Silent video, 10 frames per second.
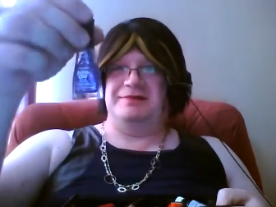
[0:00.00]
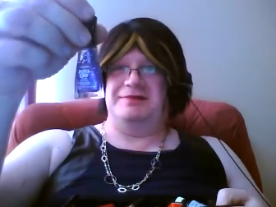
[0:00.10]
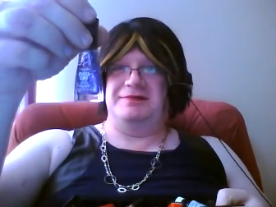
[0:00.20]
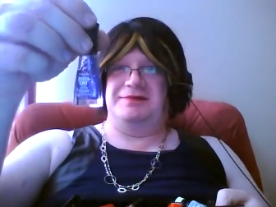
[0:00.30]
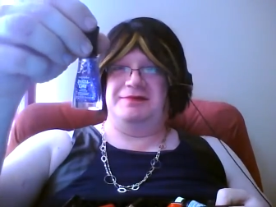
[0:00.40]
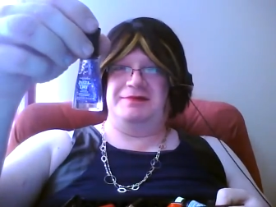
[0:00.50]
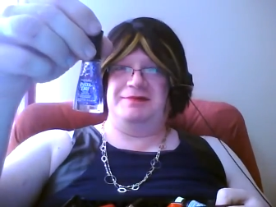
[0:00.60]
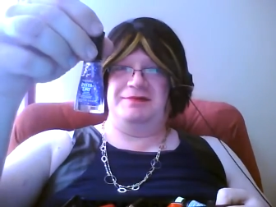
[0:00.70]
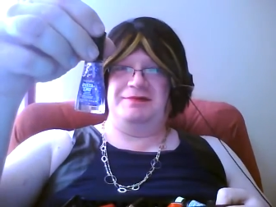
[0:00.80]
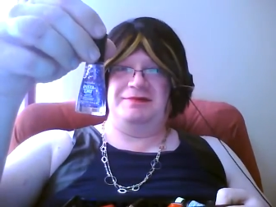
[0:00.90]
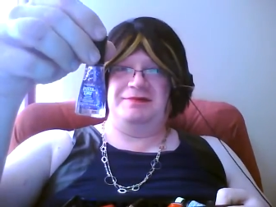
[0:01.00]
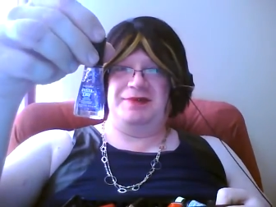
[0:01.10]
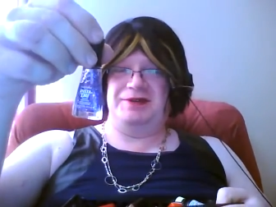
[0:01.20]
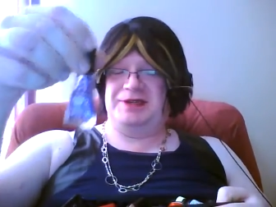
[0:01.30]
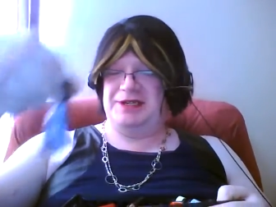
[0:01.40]
Mm,
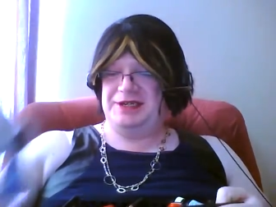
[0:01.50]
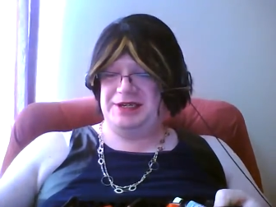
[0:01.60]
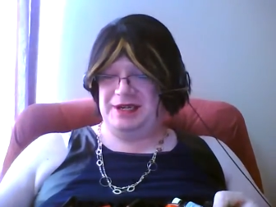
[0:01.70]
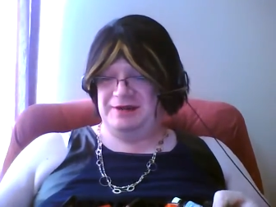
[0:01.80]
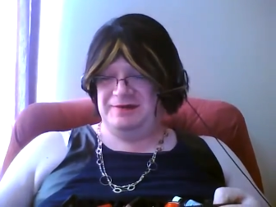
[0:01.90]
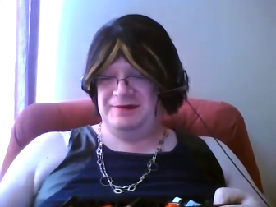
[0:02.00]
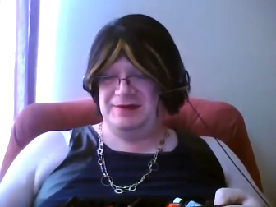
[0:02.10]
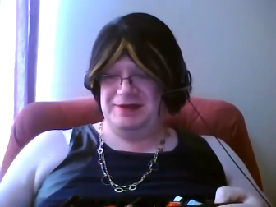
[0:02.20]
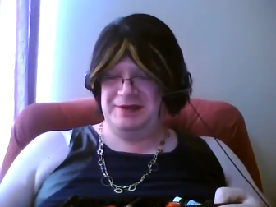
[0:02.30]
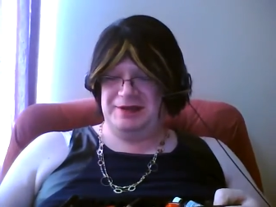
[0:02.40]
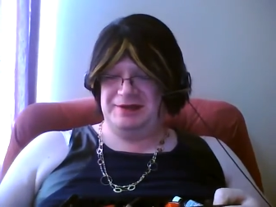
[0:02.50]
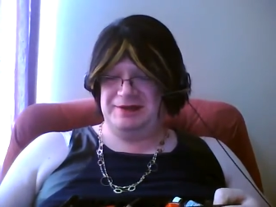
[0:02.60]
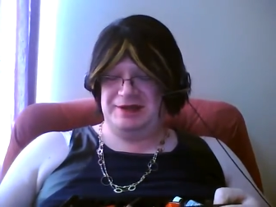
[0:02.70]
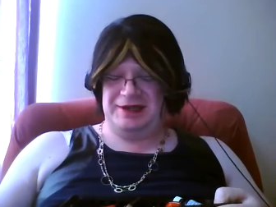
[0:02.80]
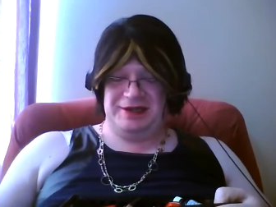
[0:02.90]
bluish, kind of. Although I don't think
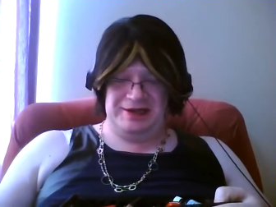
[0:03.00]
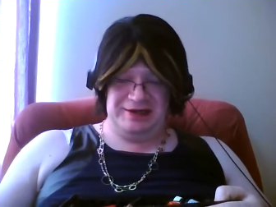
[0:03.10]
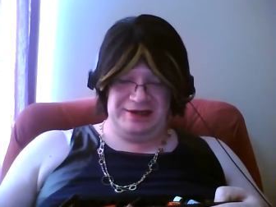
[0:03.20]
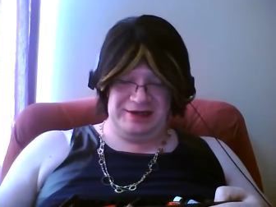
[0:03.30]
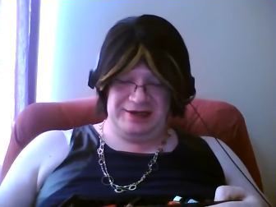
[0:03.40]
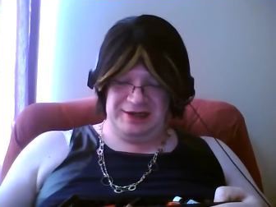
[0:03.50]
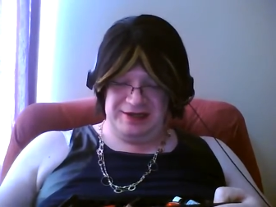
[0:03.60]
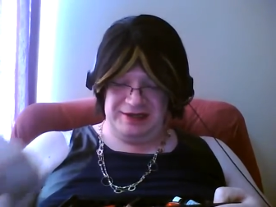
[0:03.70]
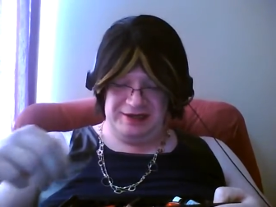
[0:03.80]
it turns out that color.